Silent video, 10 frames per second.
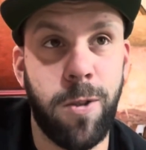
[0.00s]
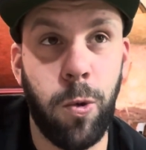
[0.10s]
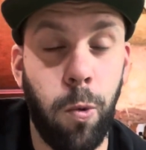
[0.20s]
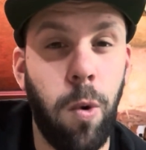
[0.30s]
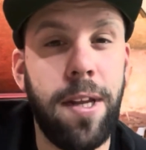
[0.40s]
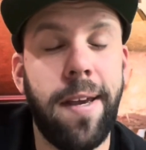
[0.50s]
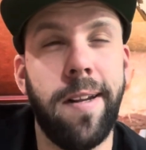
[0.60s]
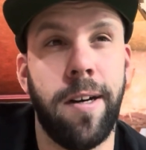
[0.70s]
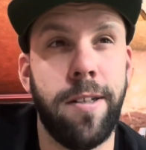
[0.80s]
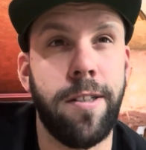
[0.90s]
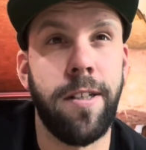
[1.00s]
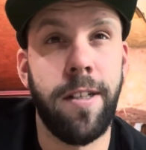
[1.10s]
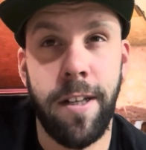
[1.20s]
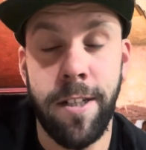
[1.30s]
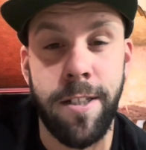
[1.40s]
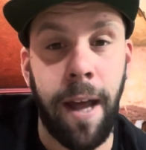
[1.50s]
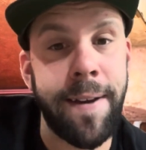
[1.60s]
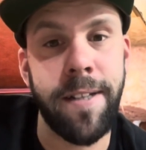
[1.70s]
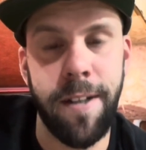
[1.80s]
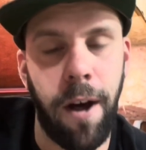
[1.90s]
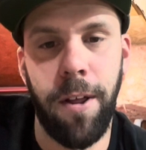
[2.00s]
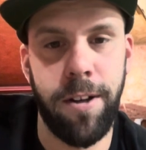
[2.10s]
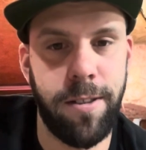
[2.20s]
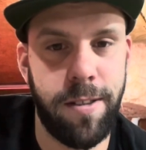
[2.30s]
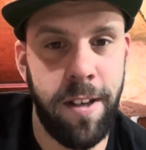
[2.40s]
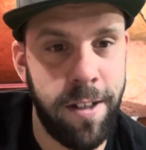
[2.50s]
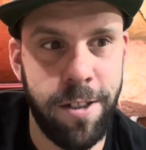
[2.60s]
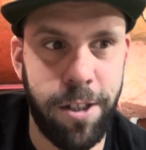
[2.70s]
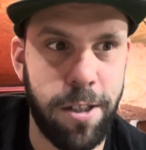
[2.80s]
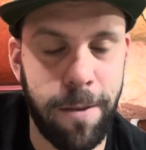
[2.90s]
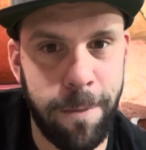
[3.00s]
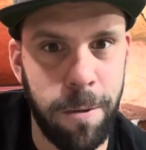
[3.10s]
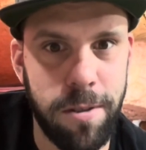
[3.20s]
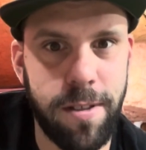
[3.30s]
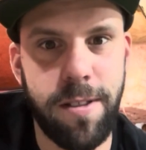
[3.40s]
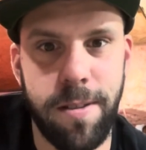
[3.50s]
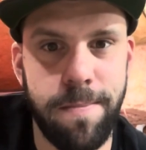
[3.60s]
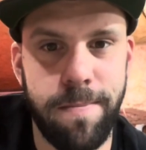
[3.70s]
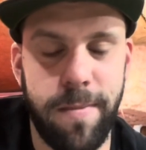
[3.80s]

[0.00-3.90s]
$2,890 into just the fuel system.